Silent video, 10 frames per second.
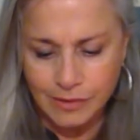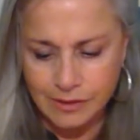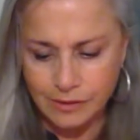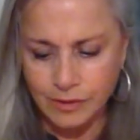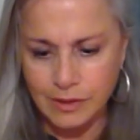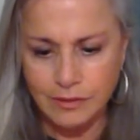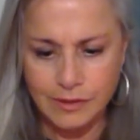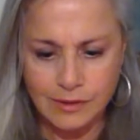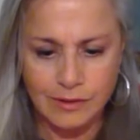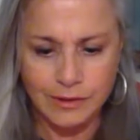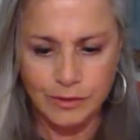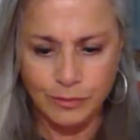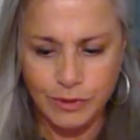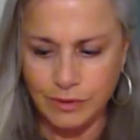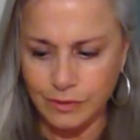And so here is our little
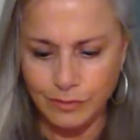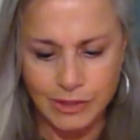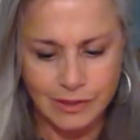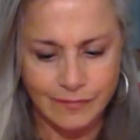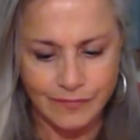pyramid.